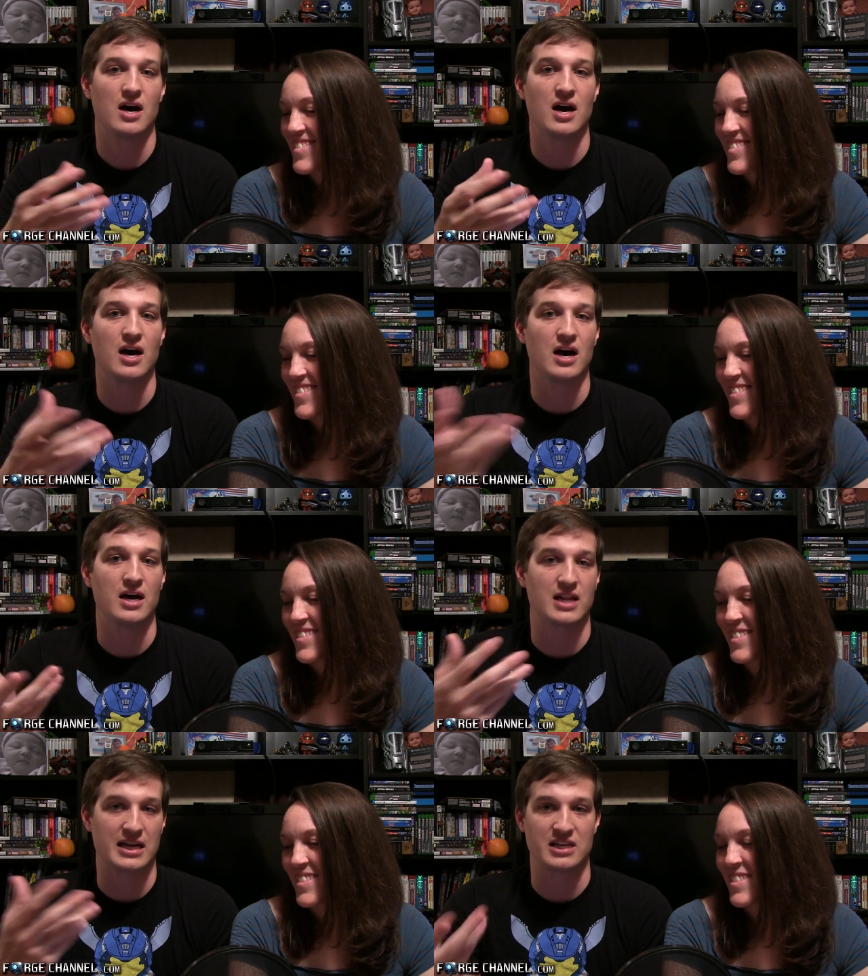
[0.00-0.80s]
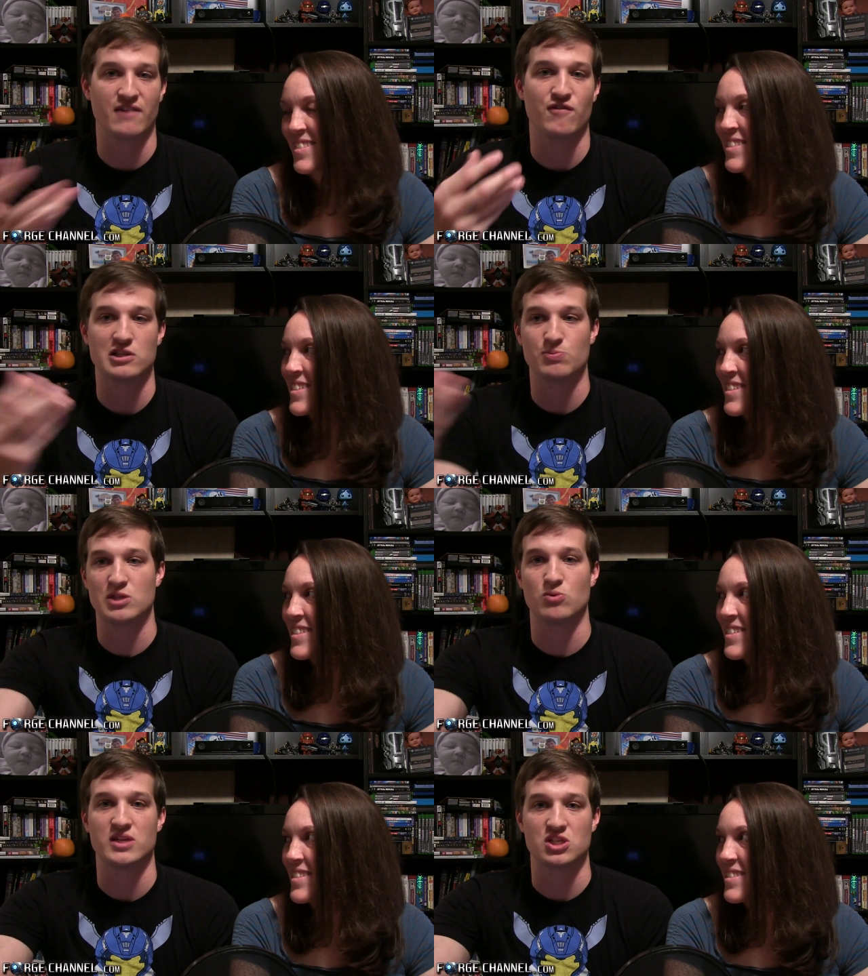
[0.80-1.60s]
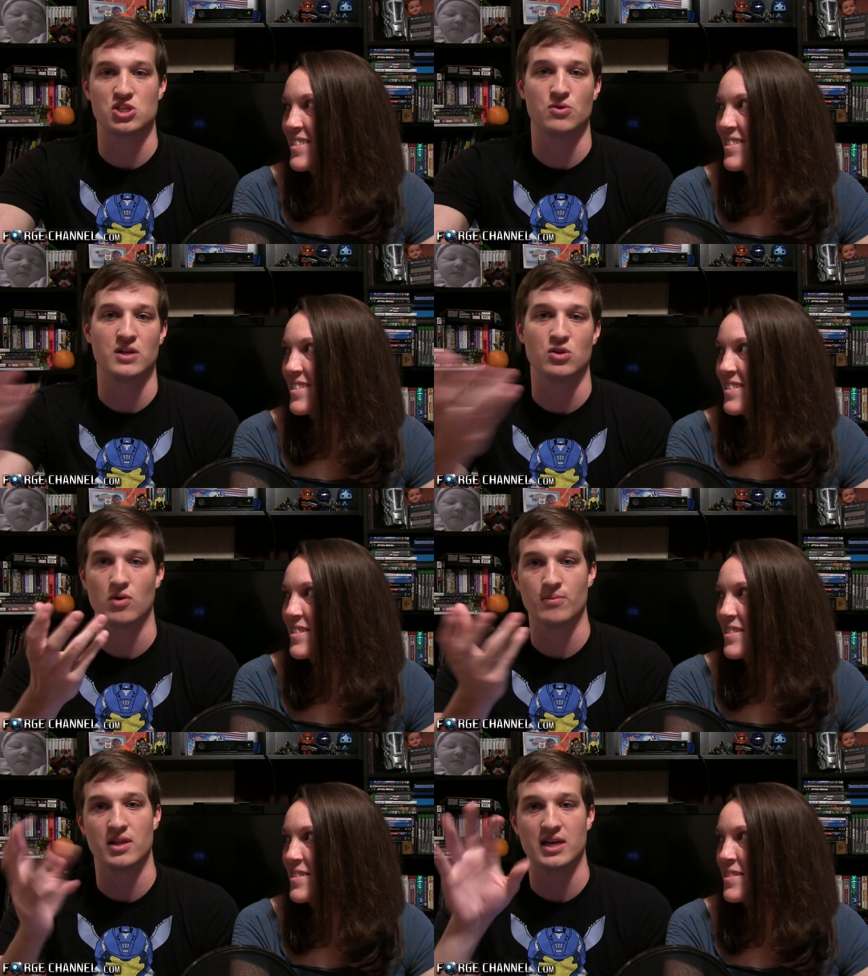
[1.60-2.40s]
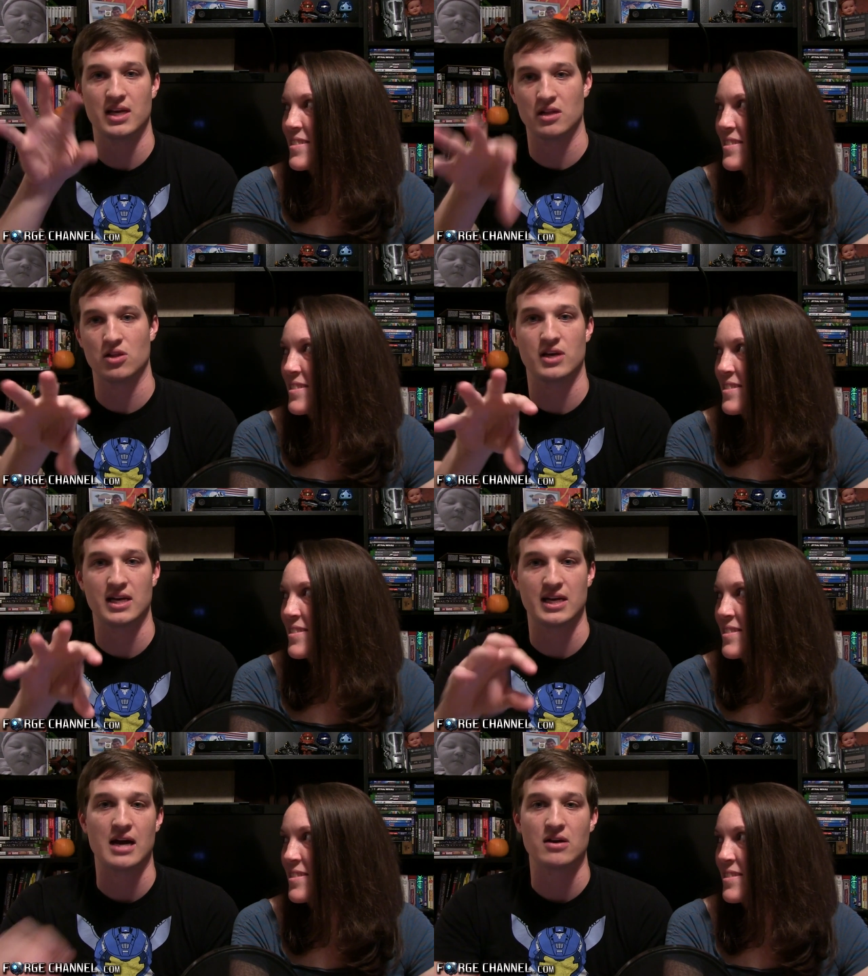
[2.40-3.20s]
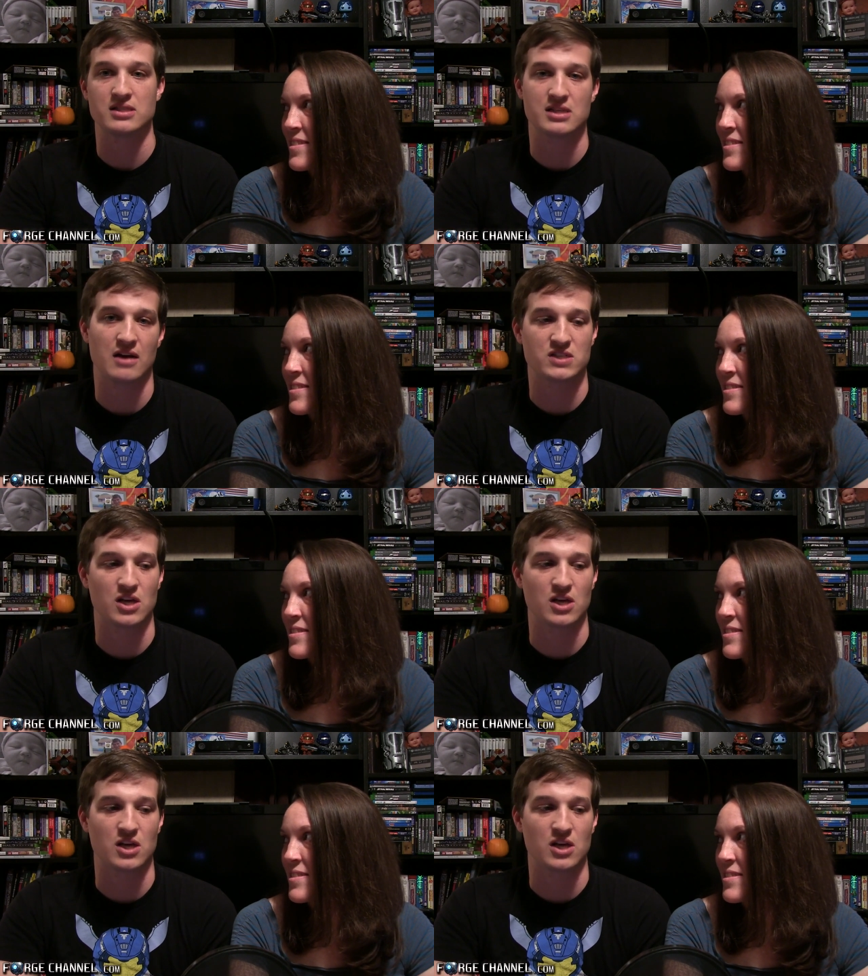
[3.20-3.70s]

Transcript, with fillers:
Speaker 1: uh, like difference between just shooting normally and looking down and stuff.